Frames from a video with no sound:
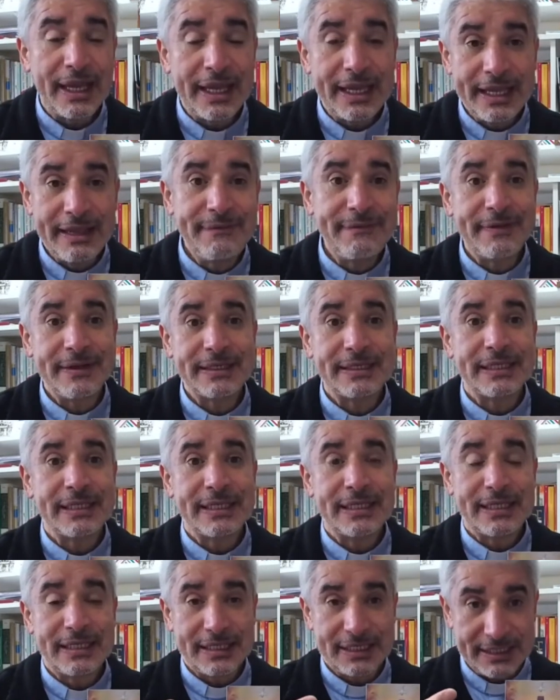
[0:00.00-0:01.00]
even
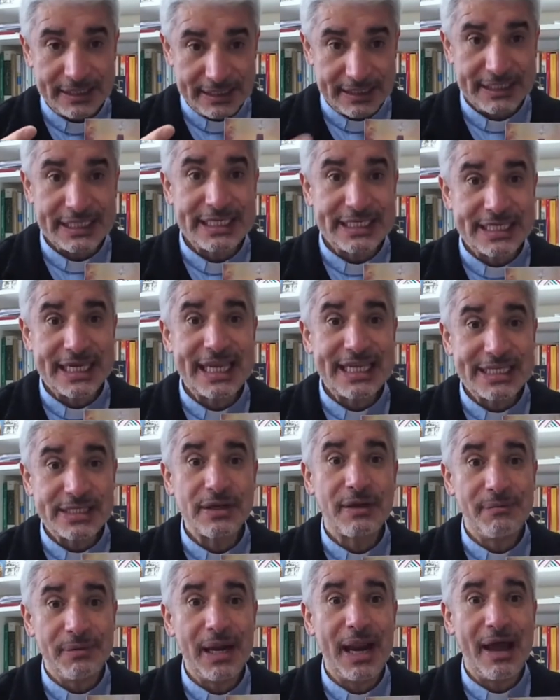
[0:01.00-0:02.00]
the chase
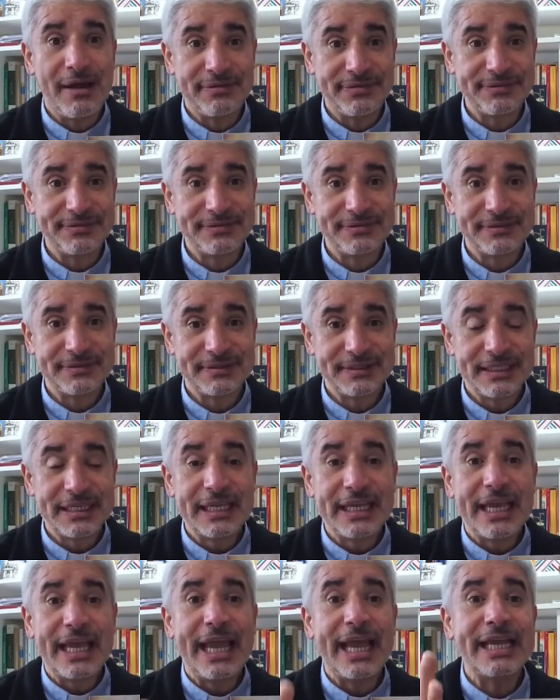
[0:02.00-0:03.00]
of love,
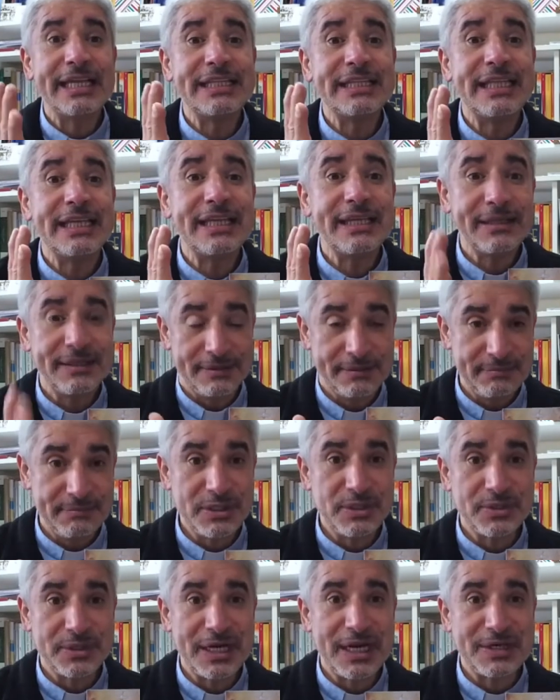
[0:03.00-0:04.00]
and the
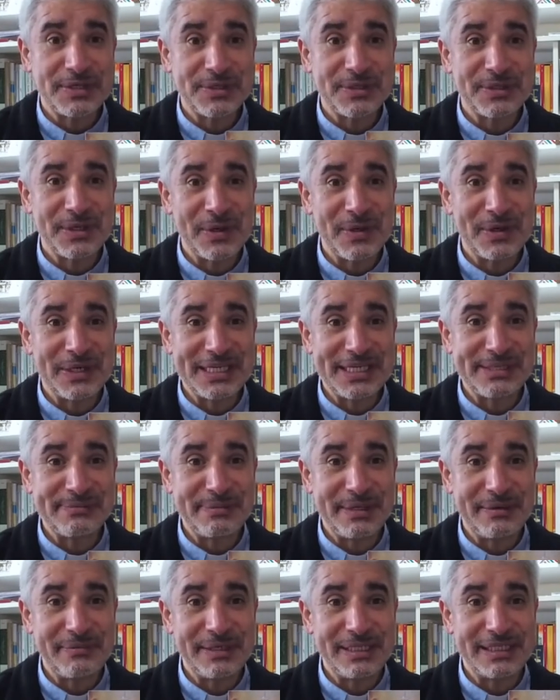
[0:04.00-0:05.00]
missionaries of the Holy
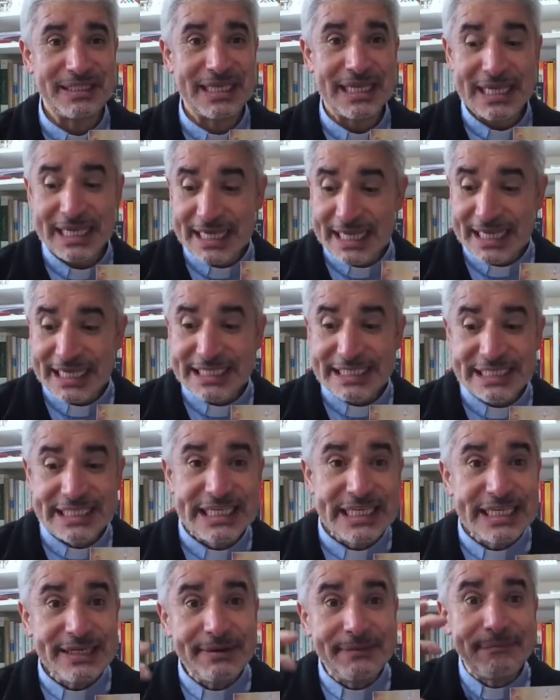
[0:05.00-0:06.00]
Spirit.
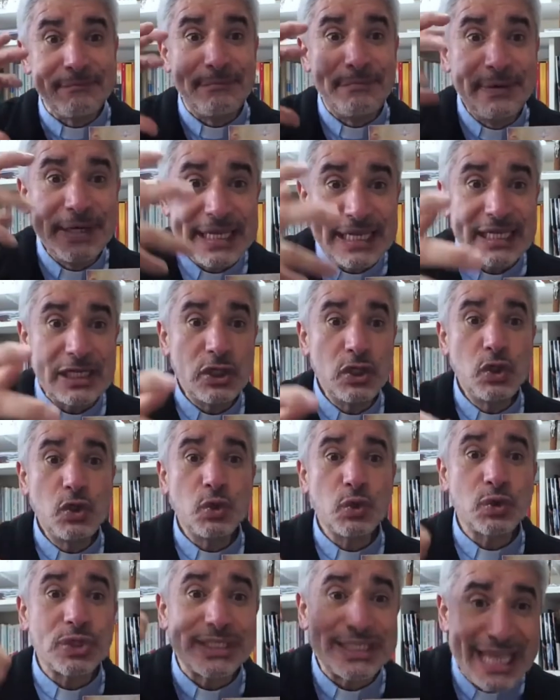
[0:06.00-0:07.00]
She bring
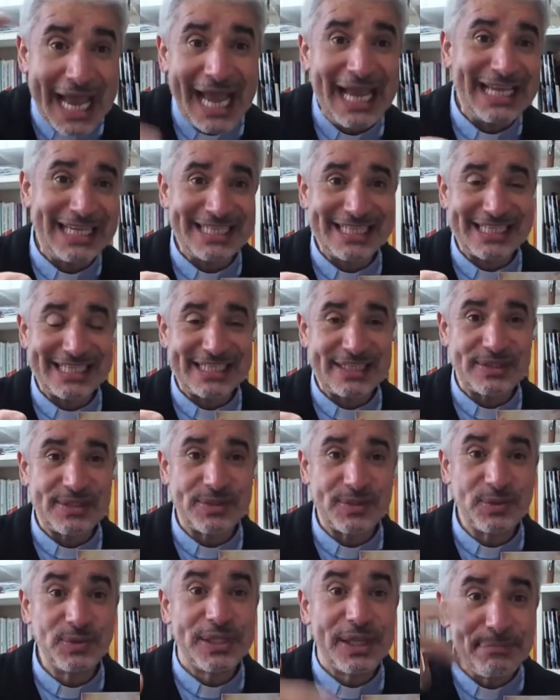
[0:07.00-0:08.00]
new signs
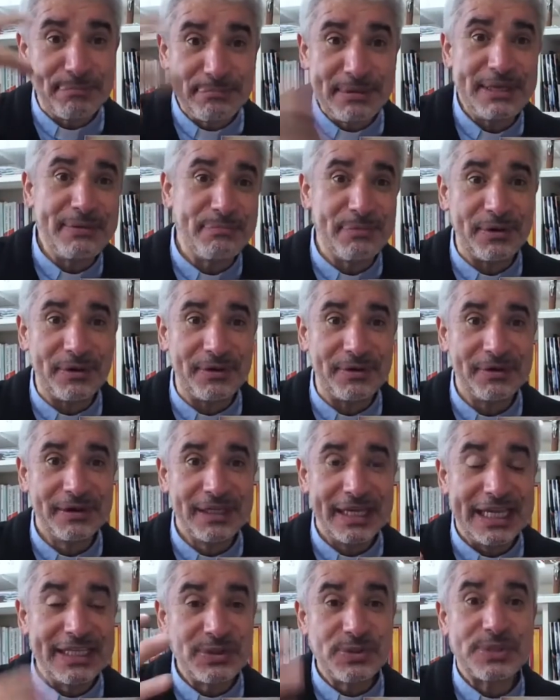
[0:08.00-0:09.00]
to the people
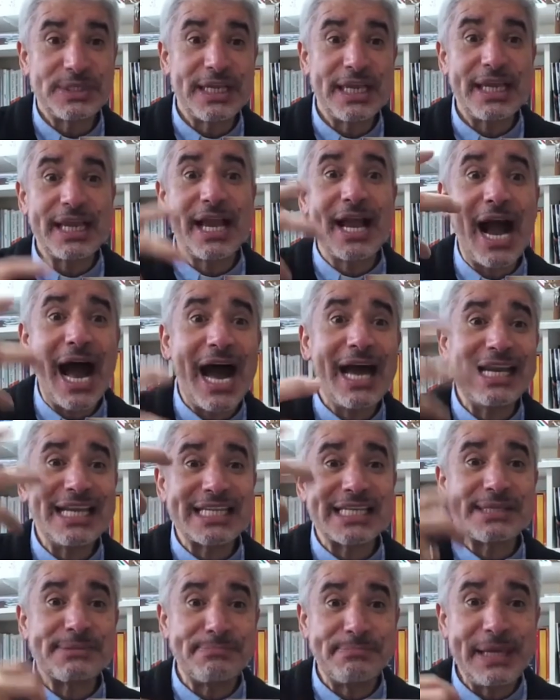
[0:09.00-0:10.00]
and say, God
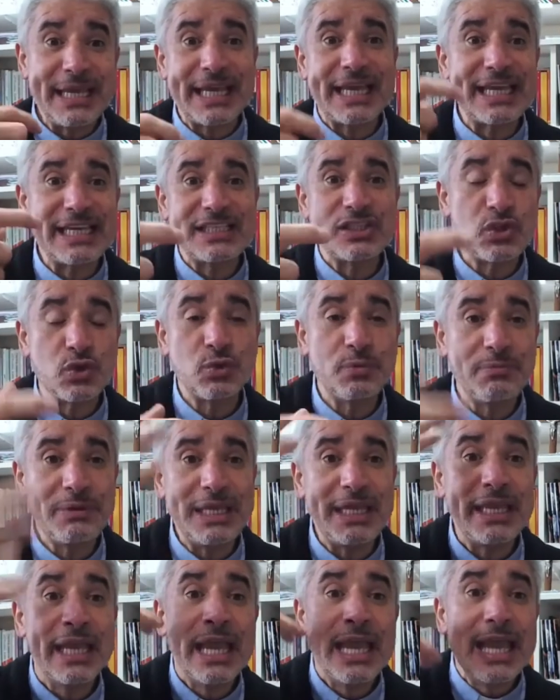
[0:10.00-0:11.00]
is speaking to
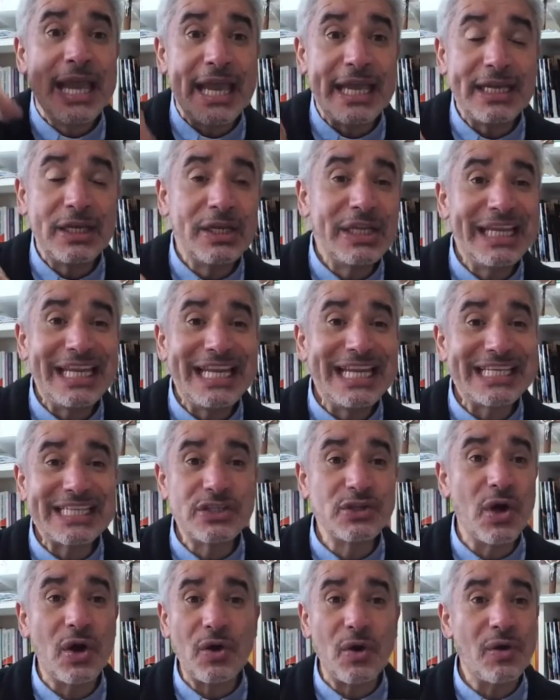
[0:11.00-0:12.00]
me, and it is
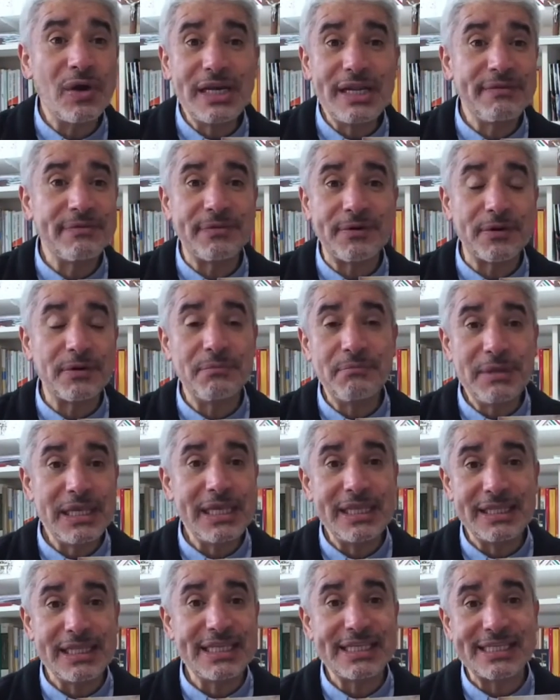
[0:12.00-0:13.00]
not only for
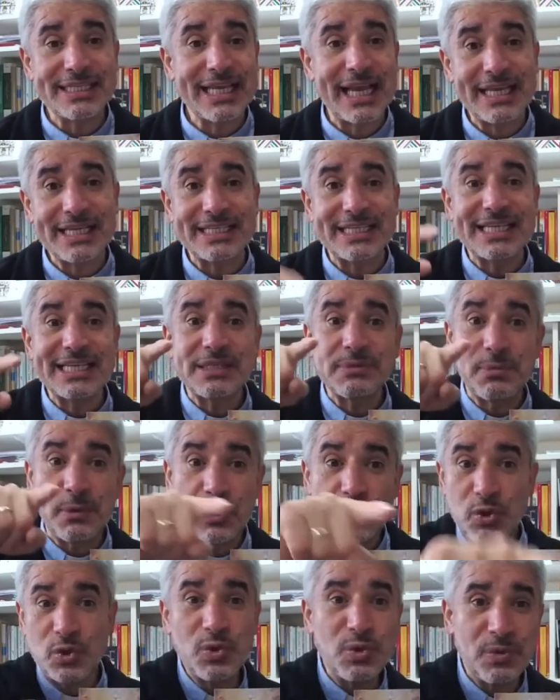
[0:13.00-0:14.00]
me, these signs is
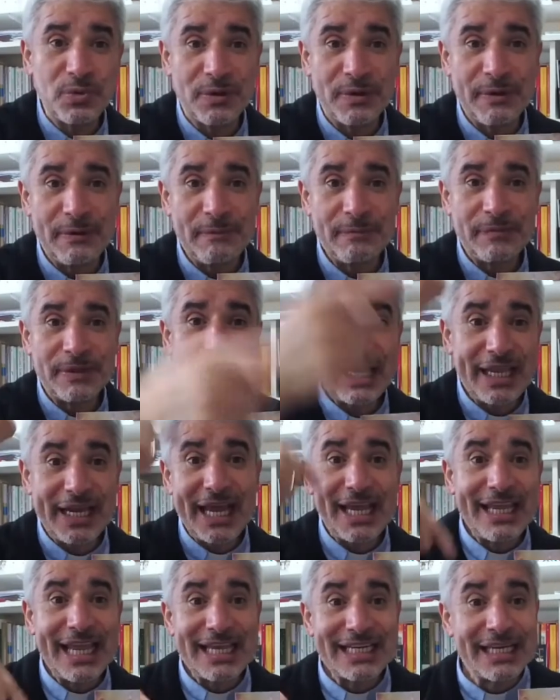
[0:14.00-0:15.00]
for you, and
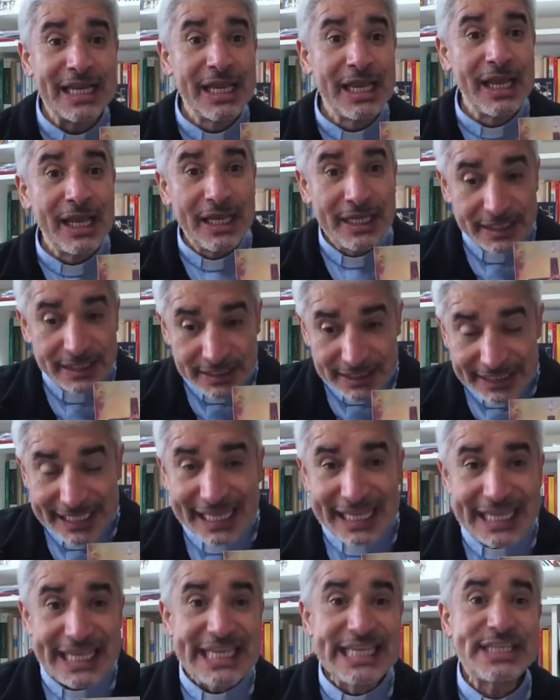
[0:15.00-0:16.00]
I am
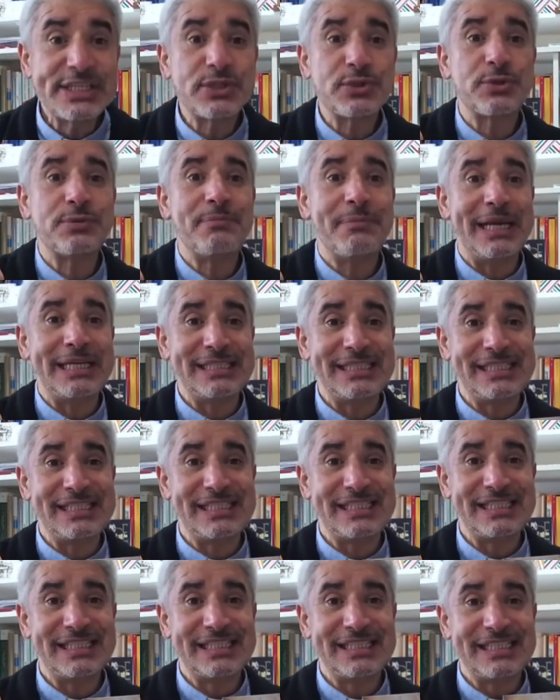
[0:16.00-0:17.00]
the
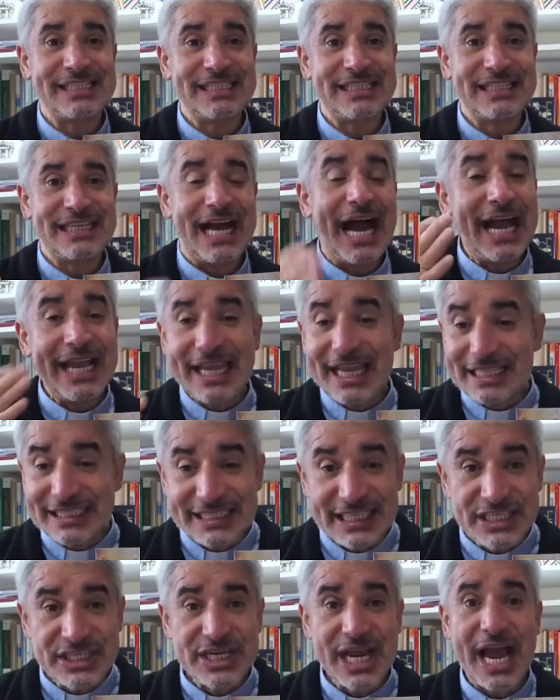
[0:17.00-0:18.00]
instrument, I am
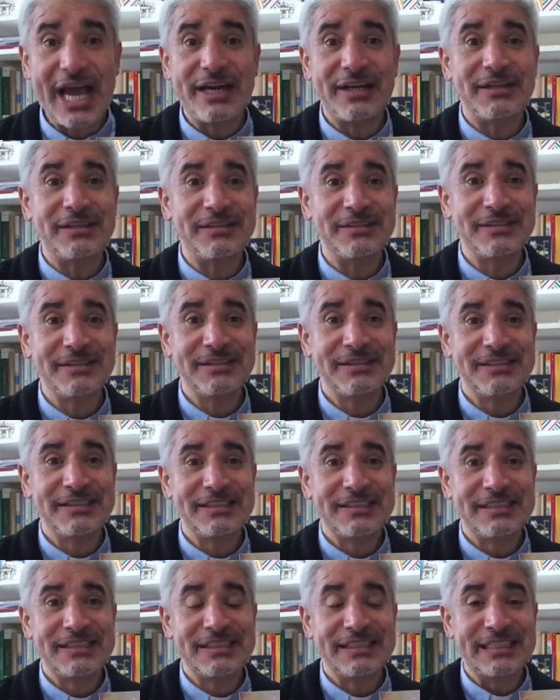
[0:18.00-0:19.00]
the channel,
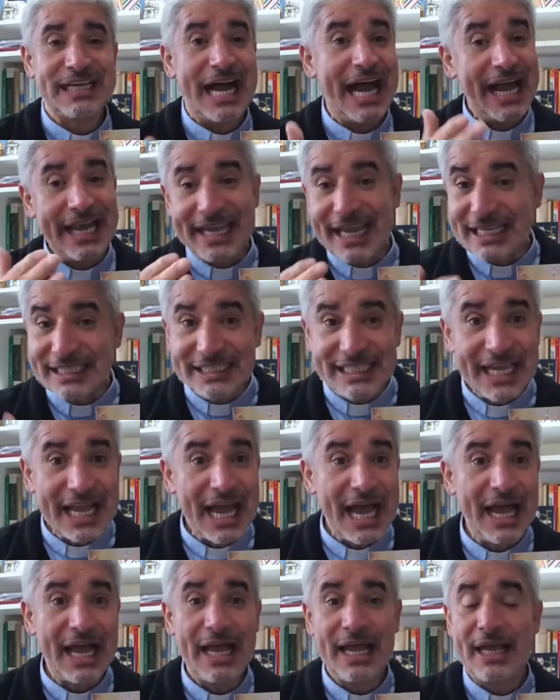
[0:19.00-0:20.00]
I am the
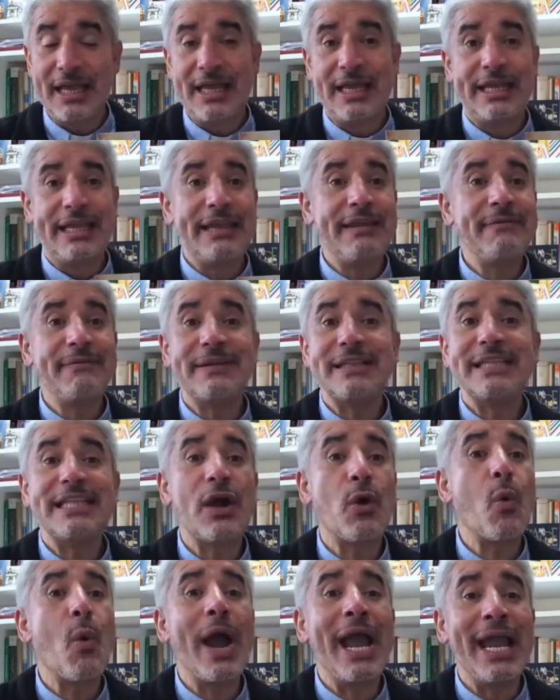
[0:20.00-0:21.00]
even
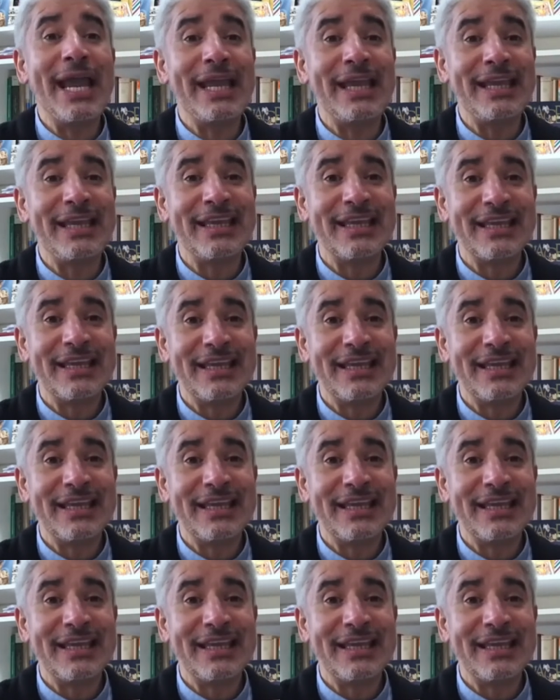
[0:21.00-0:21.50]
the way.